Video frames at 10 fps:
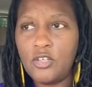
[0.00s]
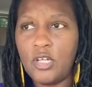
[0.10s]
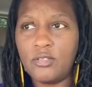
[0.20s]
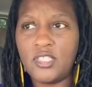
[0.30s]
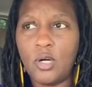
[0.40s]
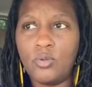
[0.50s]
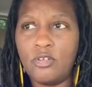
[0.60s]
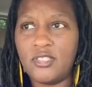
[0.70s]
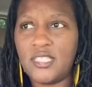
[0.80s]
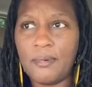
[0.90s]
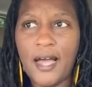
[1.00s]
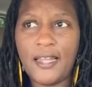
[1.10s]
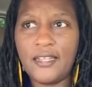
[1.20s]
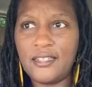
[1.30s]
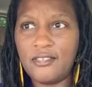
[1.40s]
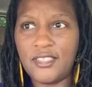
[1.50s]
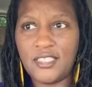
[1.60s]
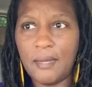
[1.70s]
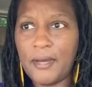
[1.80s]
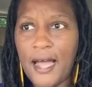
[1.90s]
So there's some kind
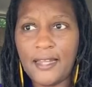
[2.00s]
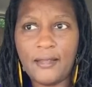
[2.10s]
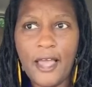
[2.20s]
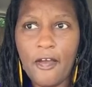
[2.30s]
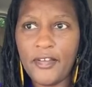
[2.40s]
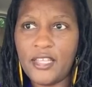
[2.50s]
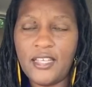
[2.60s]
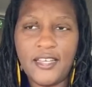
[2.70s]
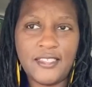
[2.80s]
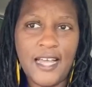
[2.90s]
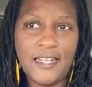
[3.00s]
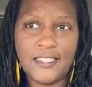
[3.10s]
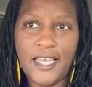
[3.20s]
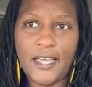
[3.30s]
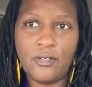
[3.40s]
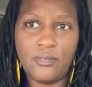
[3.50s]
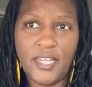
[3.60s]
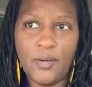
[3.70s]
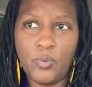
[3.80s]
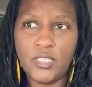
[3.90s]
of area that has gotten tangled,
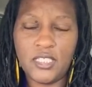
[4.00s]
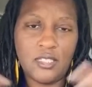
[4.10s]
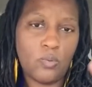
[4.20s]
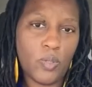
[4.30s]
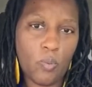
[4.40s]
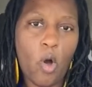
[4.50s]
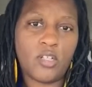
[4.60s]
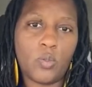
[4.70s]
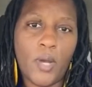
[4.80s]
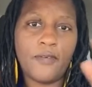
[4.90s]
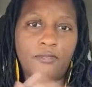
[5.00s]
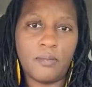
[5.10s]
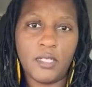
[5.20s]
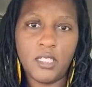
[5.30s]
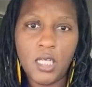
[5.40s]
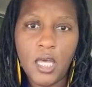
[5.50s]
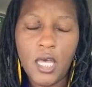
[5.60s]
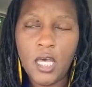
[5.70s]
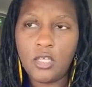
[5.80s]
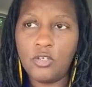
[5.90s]
and we walked away from it.
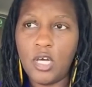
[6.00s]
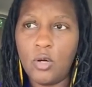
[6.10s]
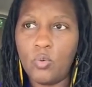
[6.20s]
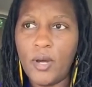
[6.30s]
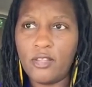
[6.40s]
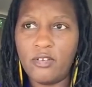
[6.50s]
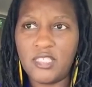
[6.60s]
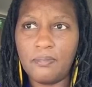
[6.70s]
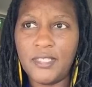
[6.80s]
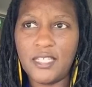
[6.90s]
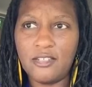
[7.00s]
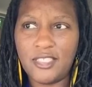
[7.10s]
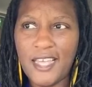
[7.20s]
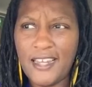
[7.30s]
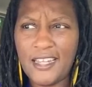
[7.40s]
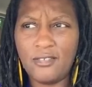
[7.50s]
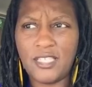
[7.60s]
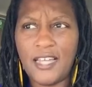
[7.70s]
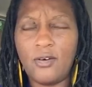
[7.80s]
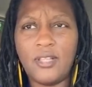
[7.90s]
Whether it's a misunderstanding.
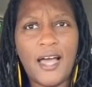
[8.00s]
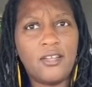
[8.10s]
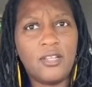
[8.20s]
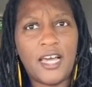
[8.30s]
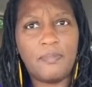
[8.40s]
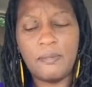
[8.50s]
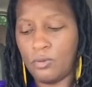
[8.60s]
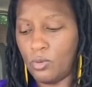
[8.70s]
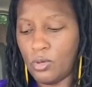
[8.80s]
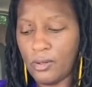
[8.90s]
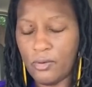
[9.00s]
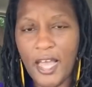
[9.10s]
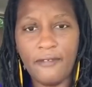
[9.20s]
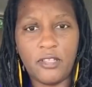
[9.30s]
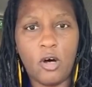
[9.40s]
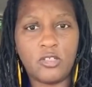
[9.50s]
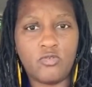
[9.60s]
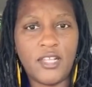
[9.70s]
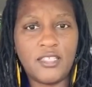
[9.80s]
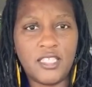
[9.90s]
I know a lot of people who have lost
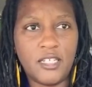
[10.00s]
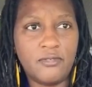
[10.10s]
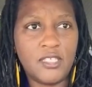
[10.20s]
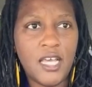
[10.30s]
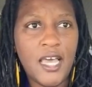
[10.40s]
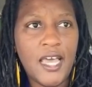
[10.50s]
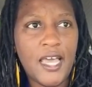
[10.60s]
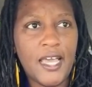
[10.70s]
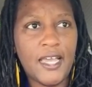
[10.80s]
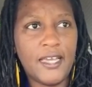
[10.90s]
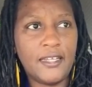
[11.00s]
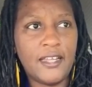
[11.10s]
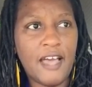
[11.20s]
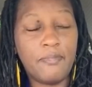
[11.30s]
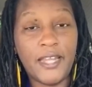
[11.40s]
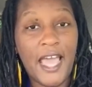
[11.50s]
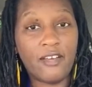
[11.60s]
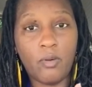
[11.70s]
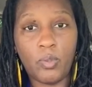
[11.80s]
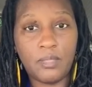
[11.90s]
relatives and have been
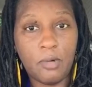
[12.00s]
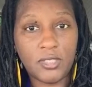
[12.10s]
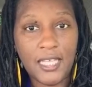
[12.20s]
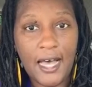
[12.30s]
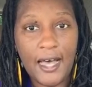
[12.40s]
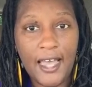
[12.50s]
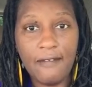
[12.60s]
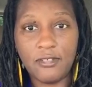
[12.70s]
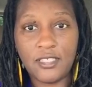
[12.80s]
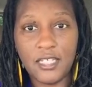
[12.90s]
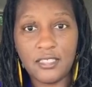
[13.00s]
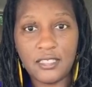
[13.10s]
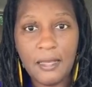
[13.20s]
angry with the Most High ever since.